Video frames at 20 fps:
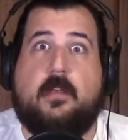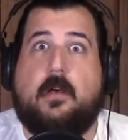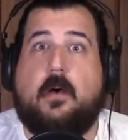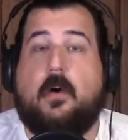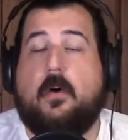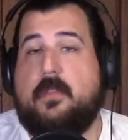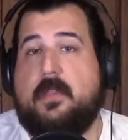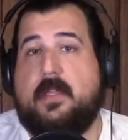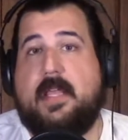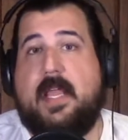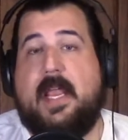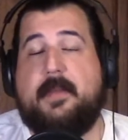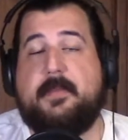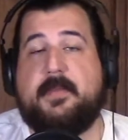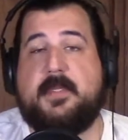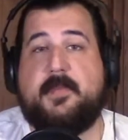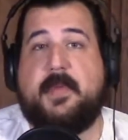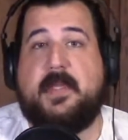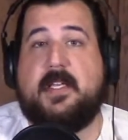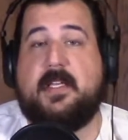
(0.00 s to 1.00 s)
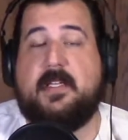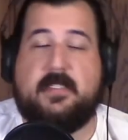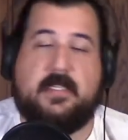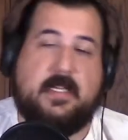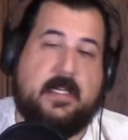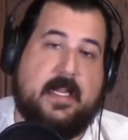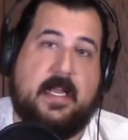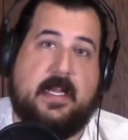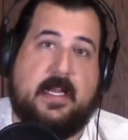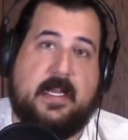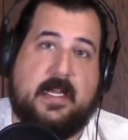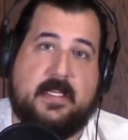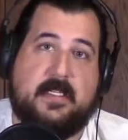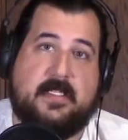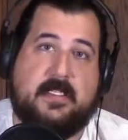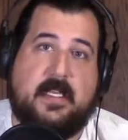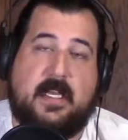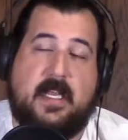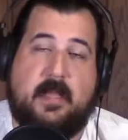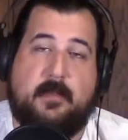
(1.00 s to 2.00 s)
all the games, because again, like I
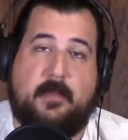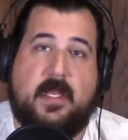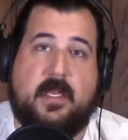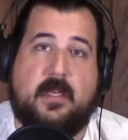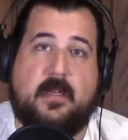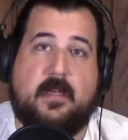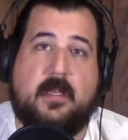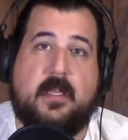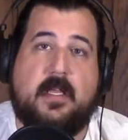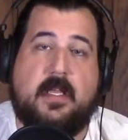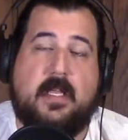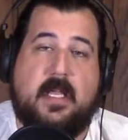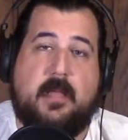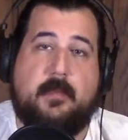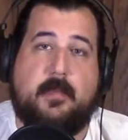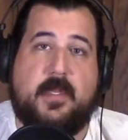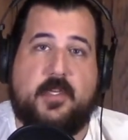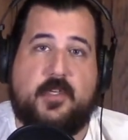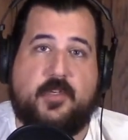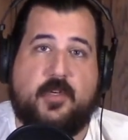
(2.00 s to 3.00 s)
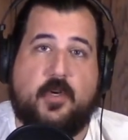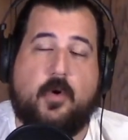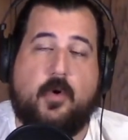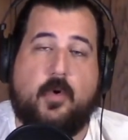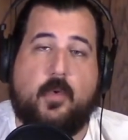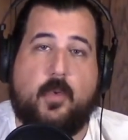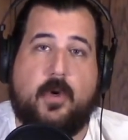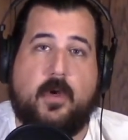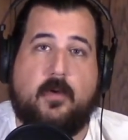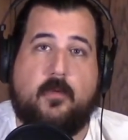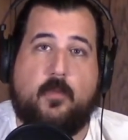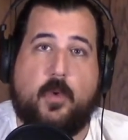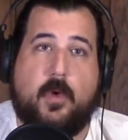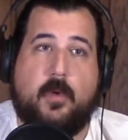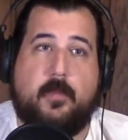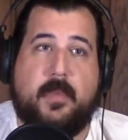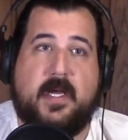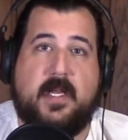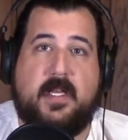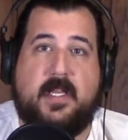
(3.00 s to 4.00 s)
said, him and Joe
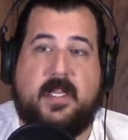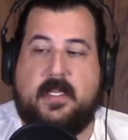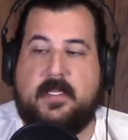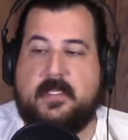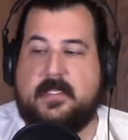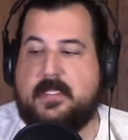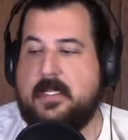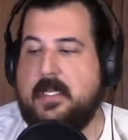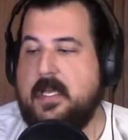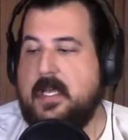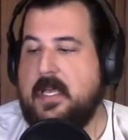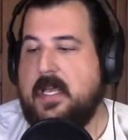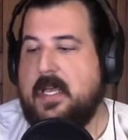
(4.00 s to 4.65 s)
were buddies,